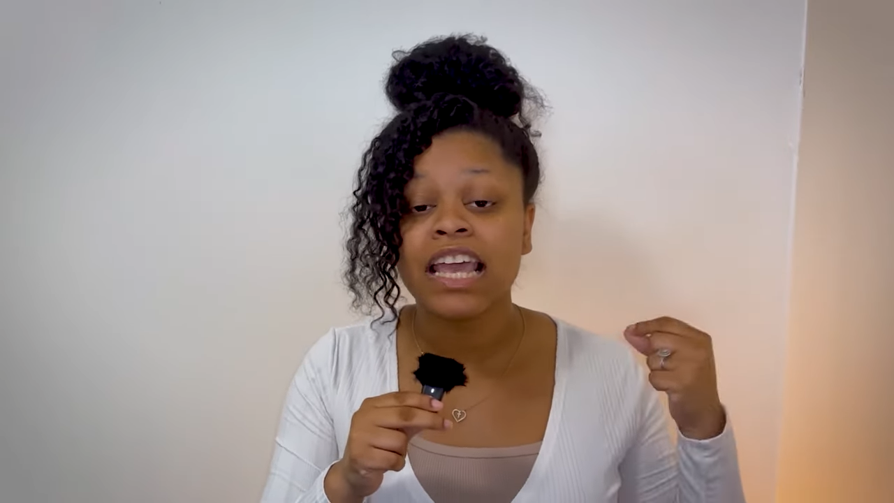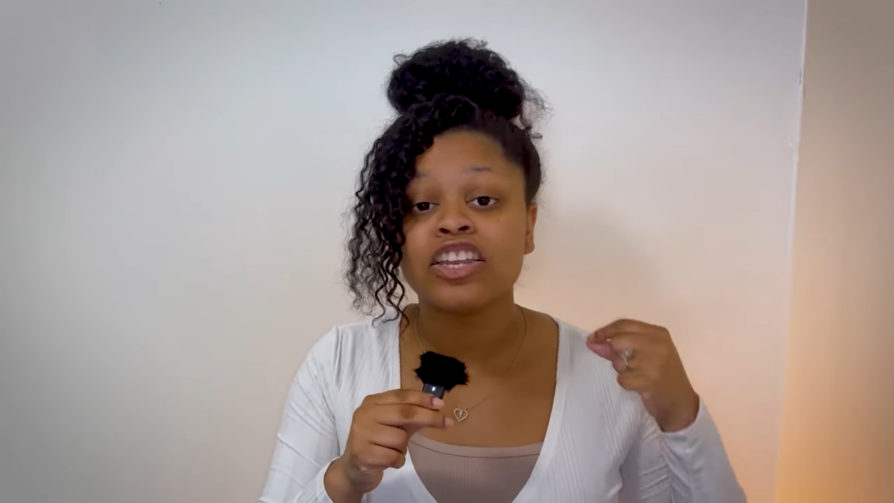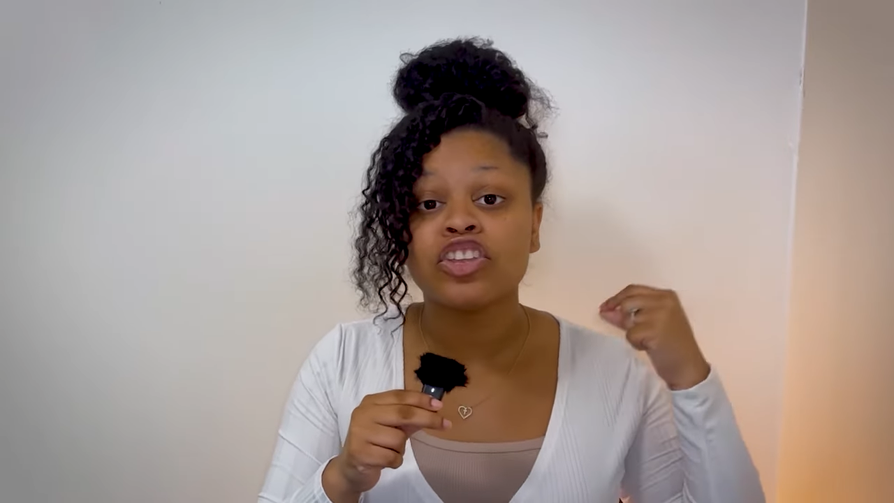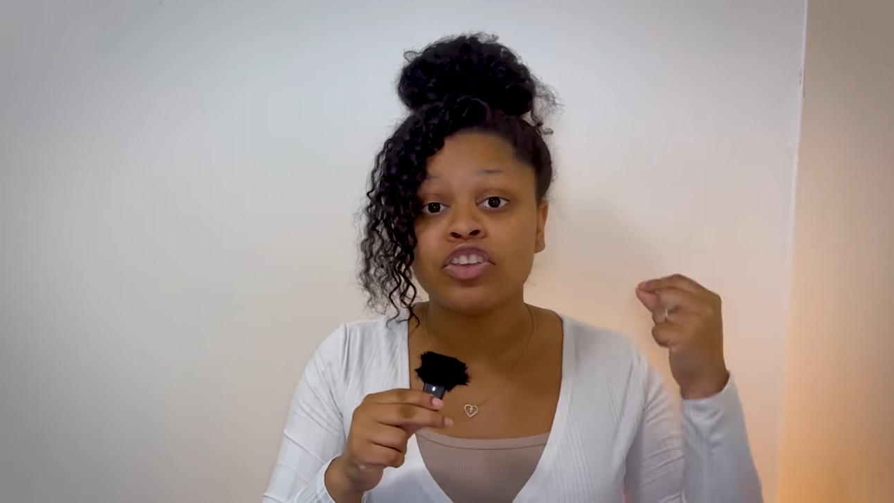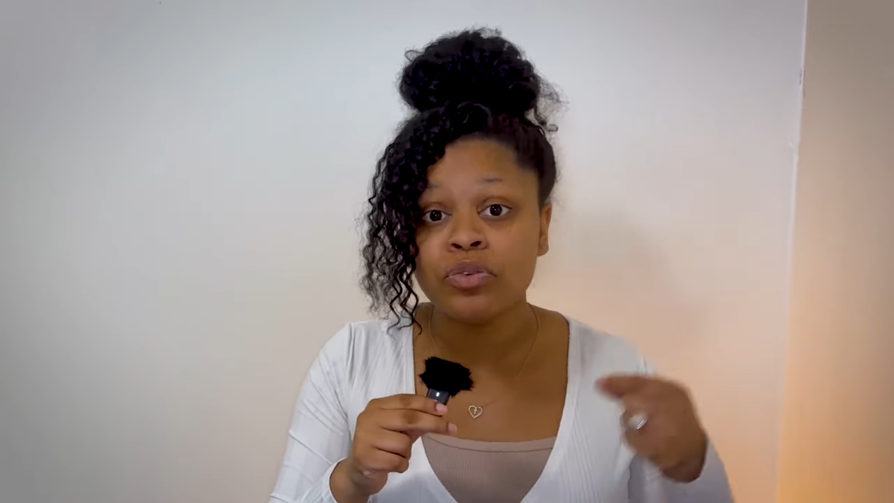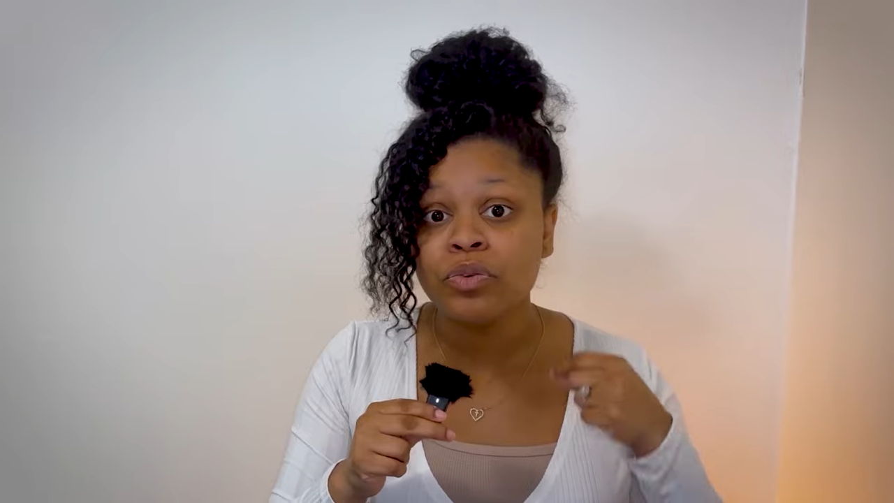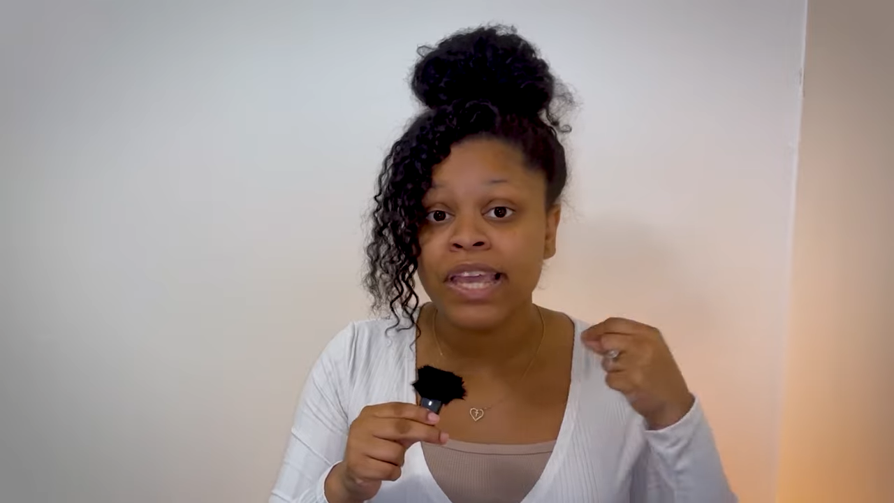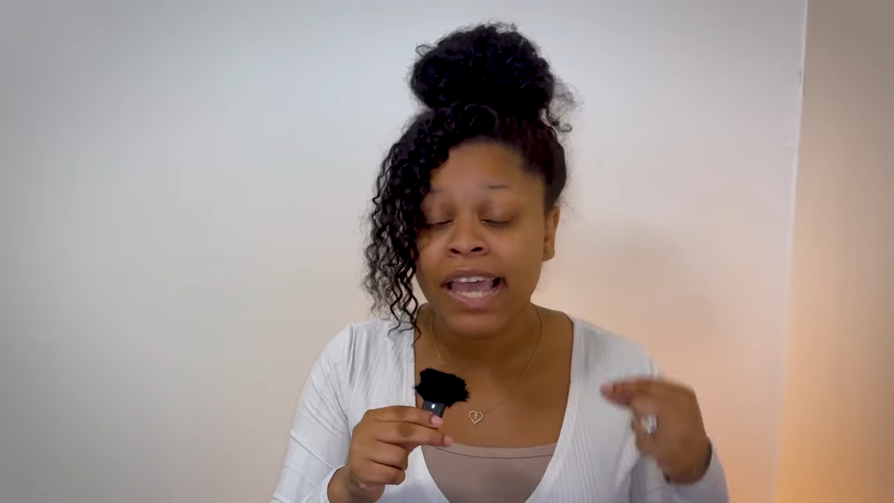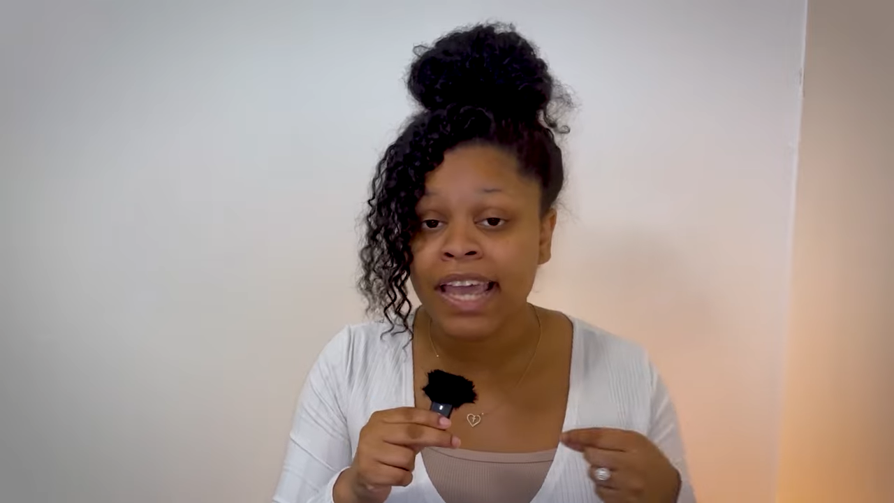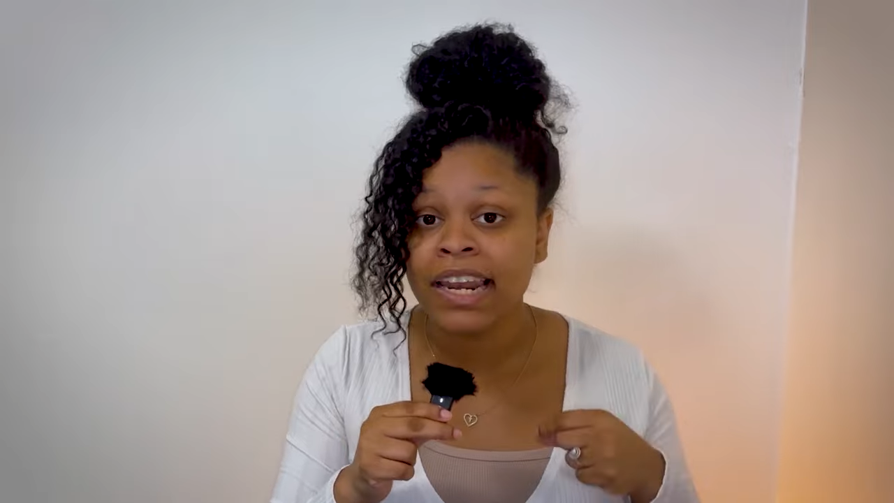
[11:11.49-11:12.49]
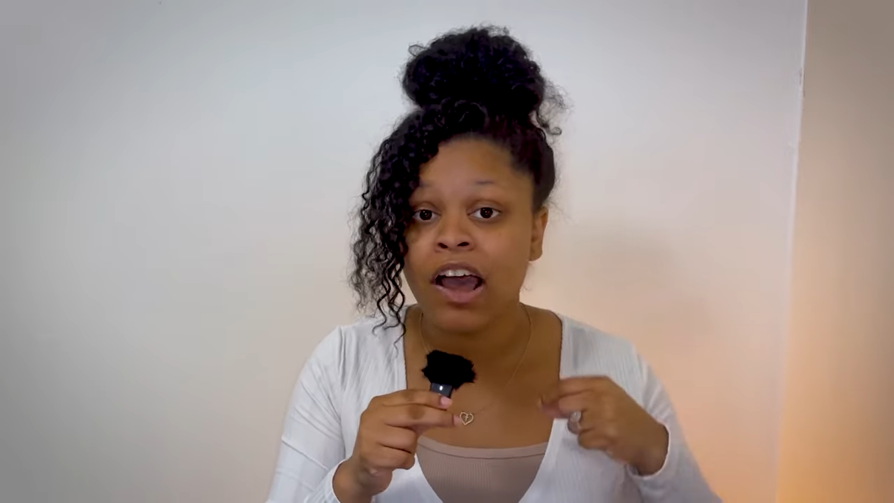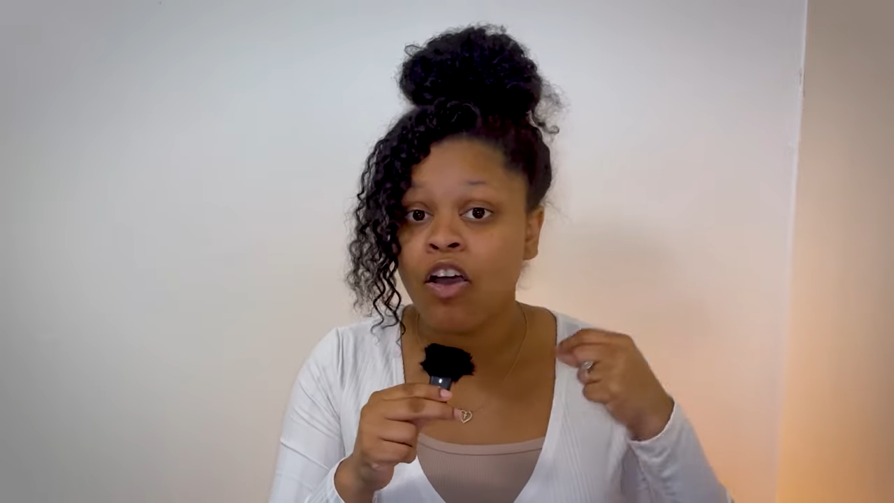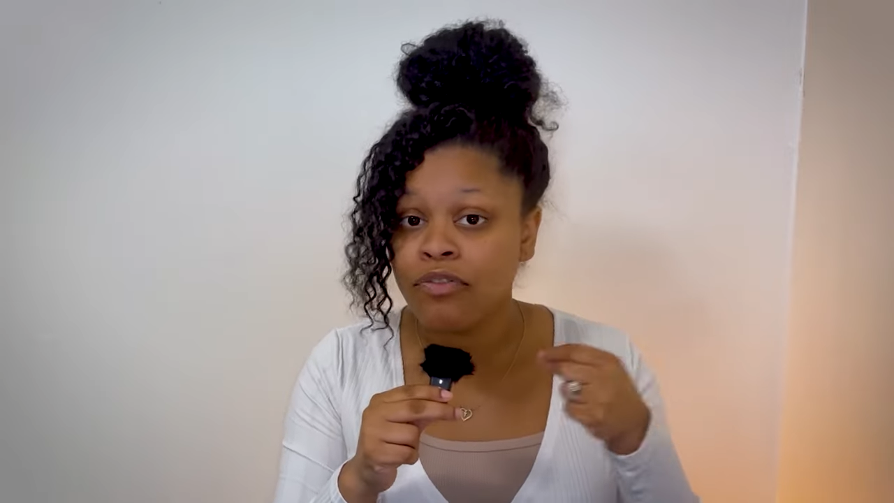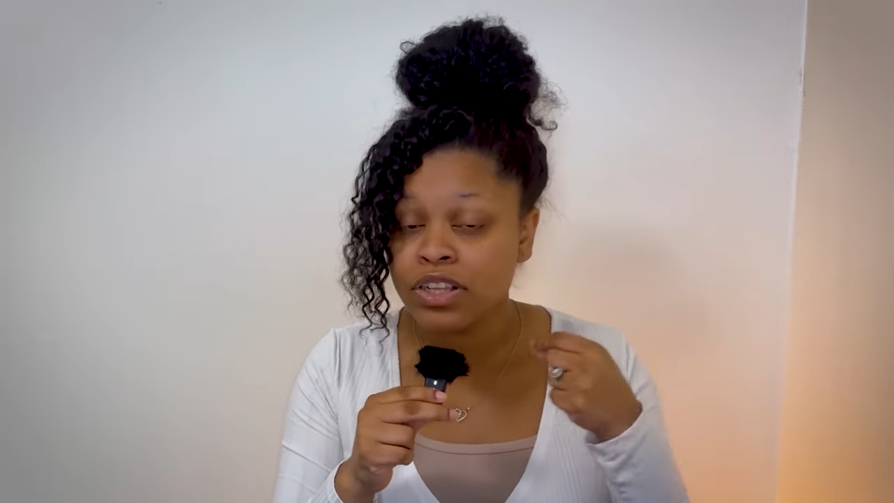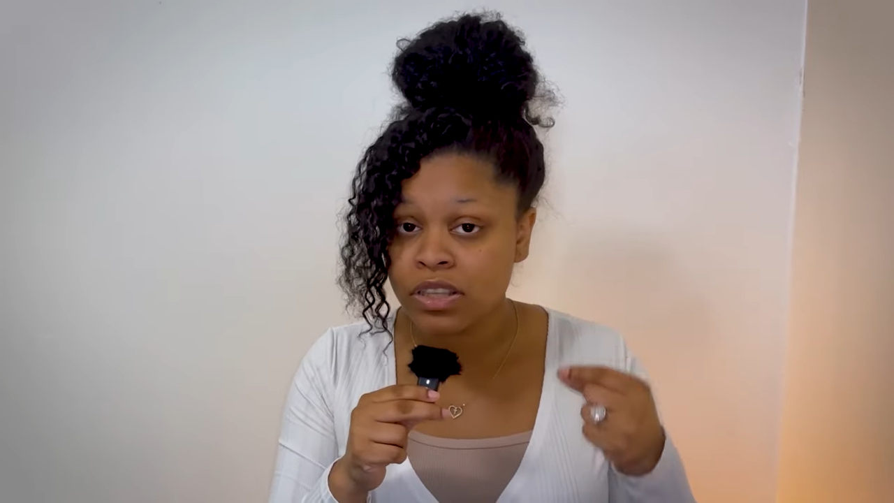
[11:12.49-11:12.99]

and you can offer